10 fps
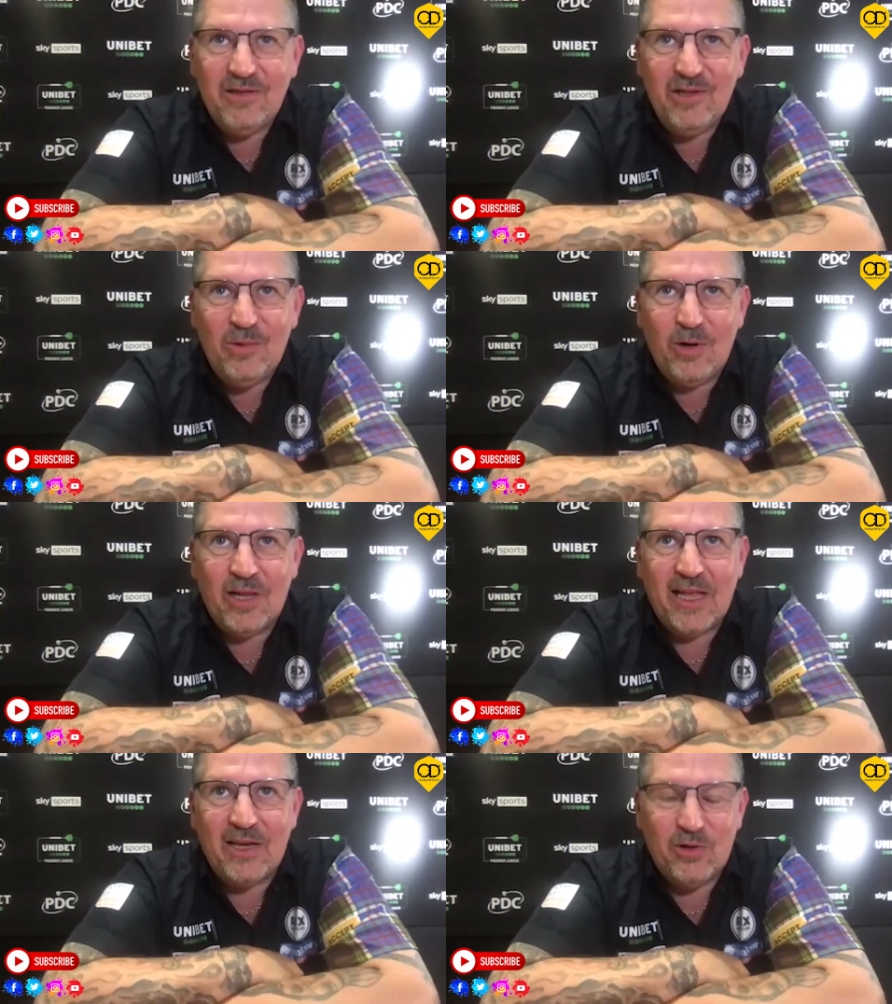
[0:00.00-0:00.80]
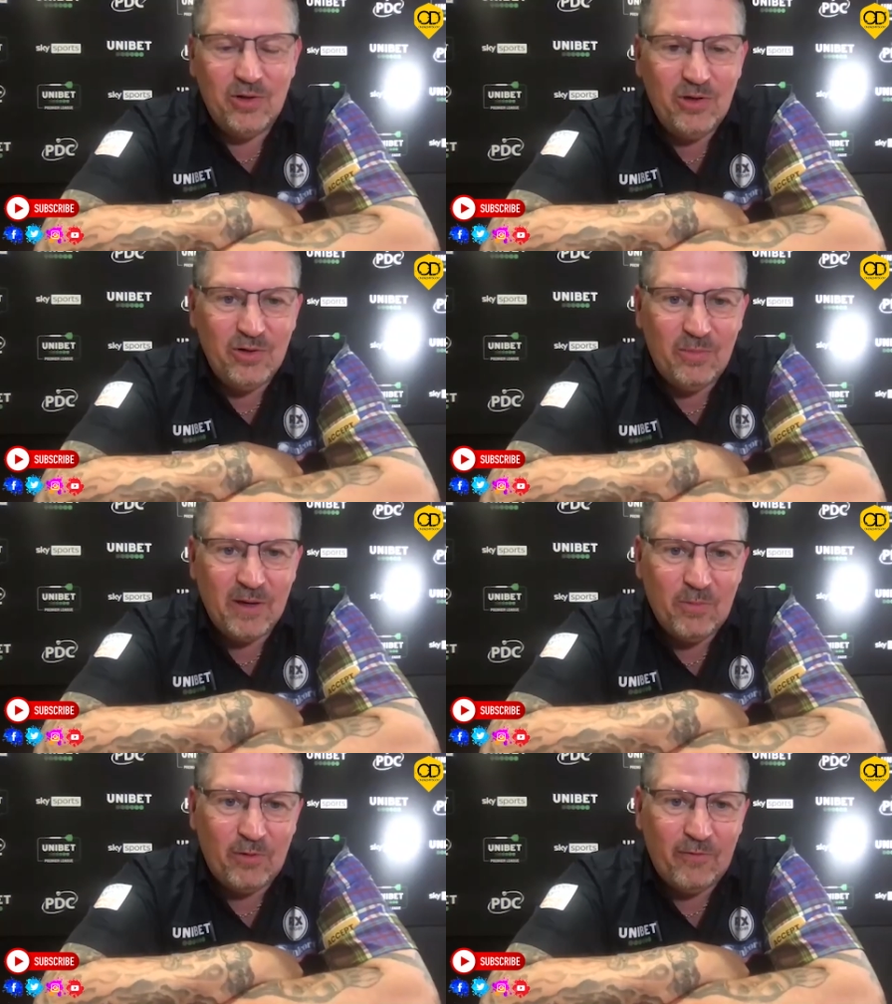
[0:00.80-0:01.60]
know what Glenn could do, you know,
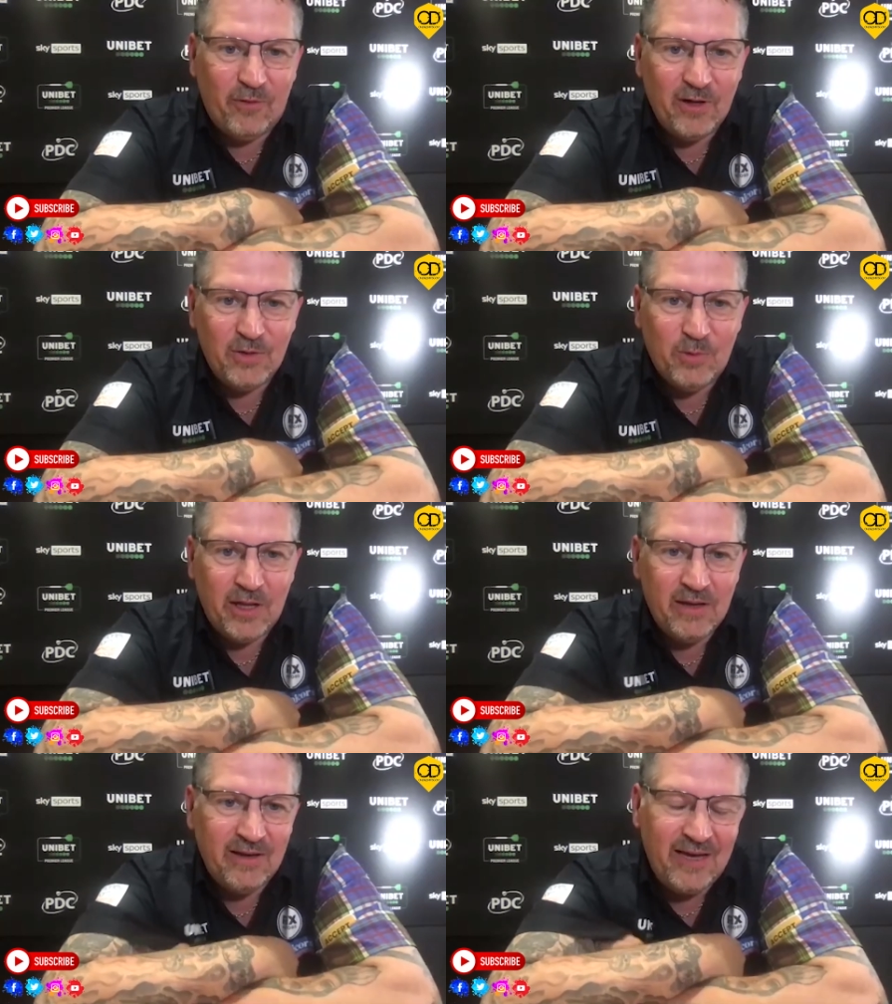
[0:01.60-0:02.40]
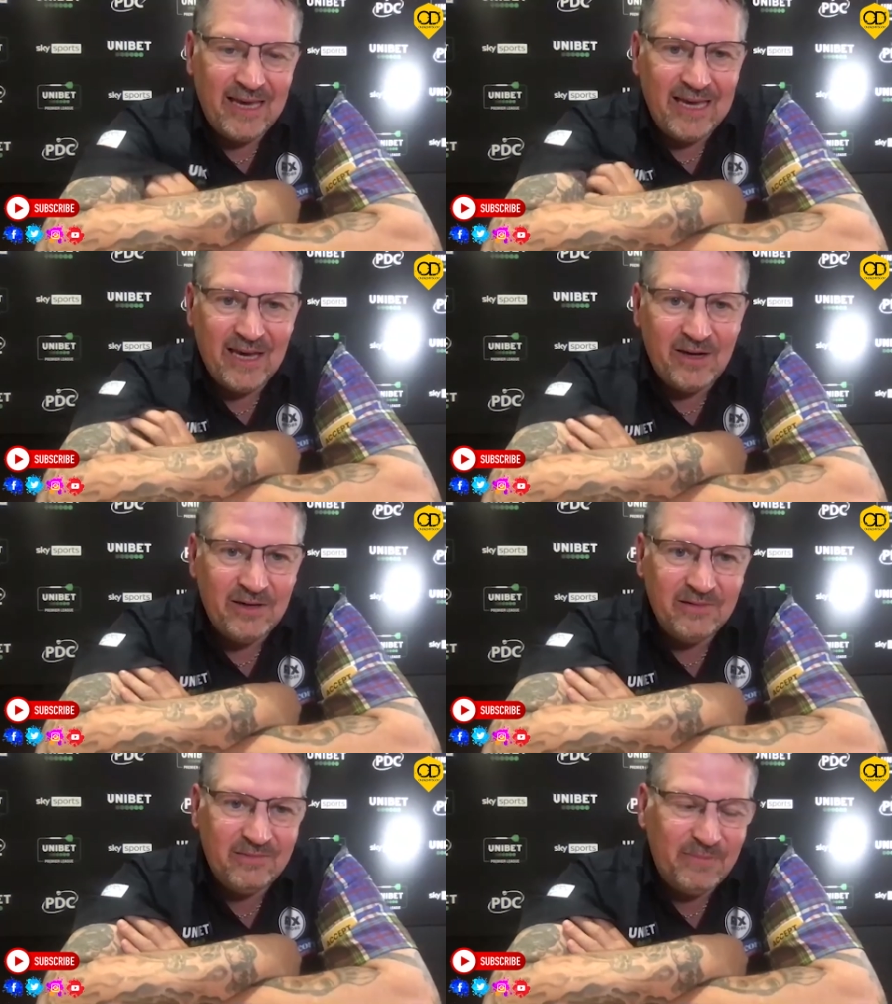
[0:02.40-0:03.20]
big 140s, 180
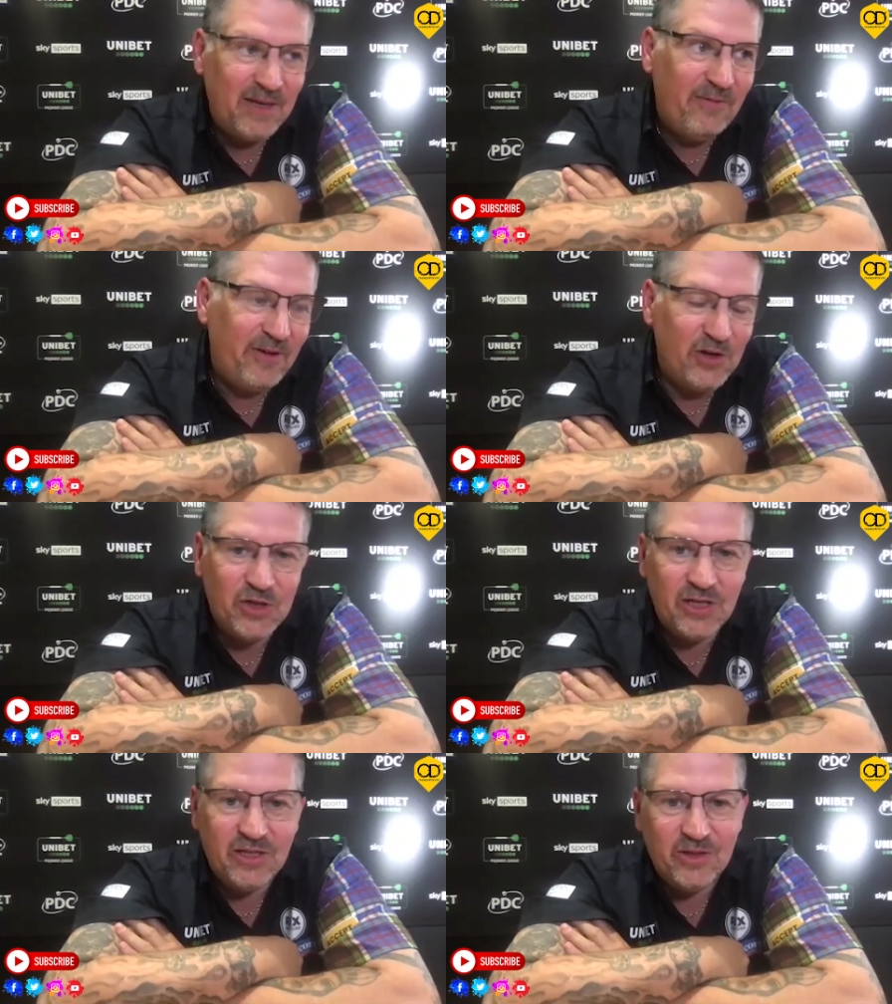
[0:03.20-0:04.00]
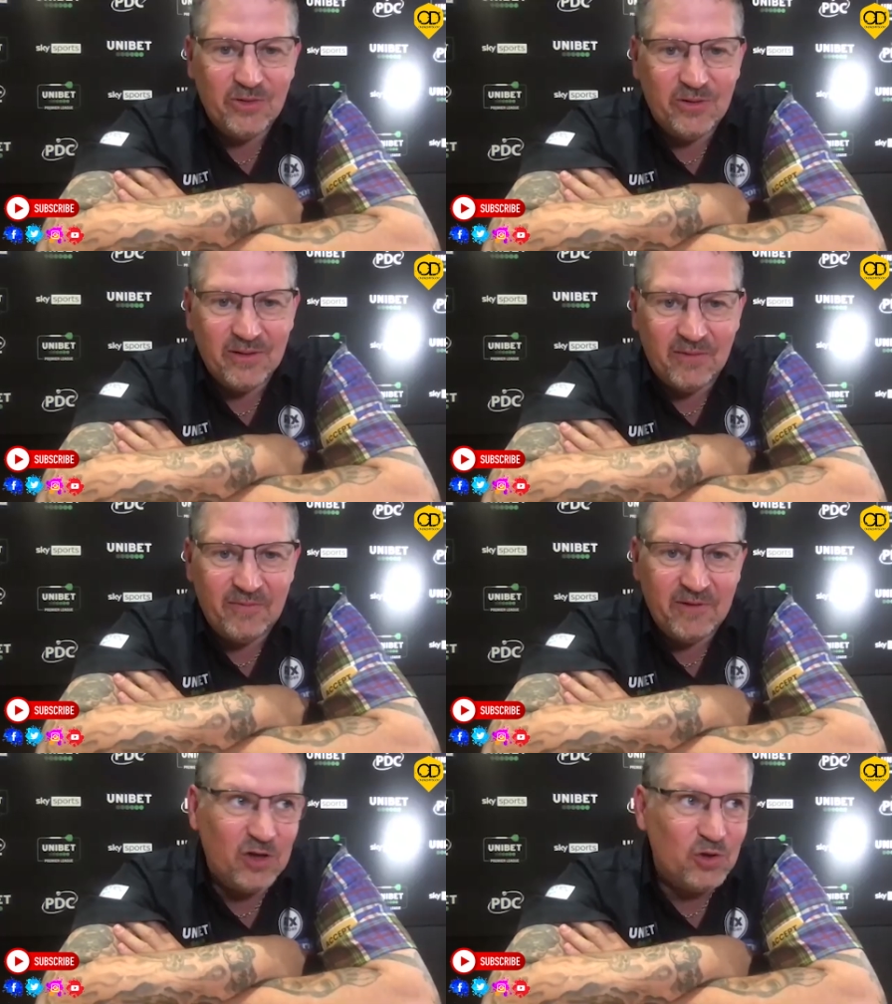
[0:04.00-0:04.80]
hitter, big finishes, you know, if
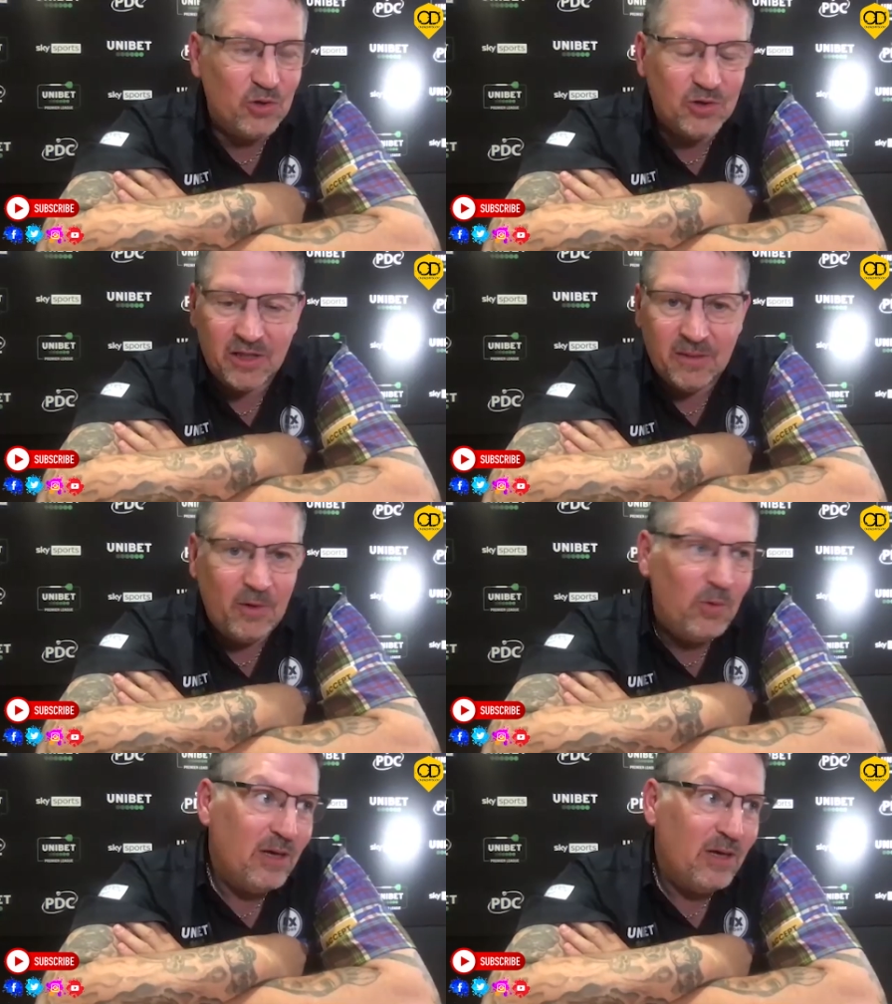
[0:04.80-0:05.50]
you get shots at a double,